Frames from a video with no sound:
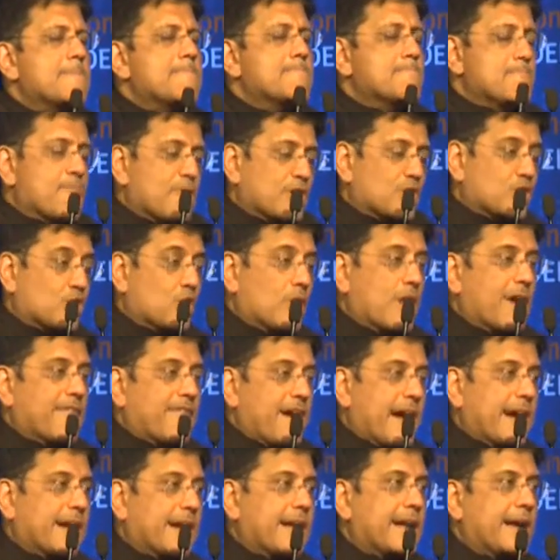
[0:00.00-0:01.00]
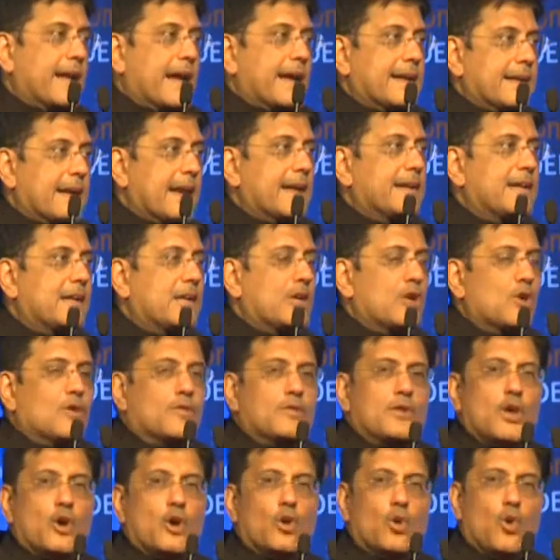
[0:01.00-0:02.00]
which could have had an identity
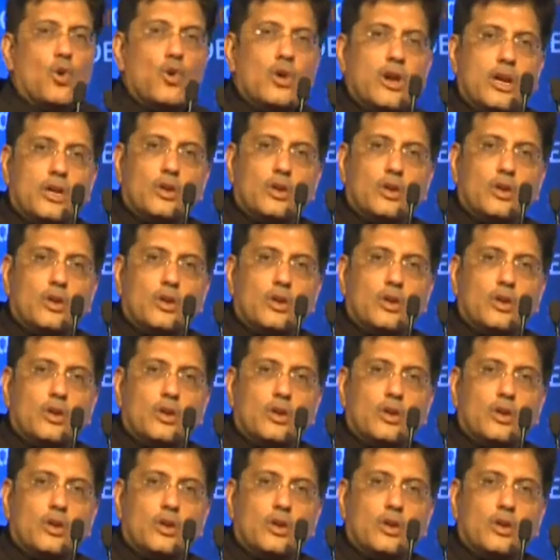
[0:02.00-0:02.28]
of their own.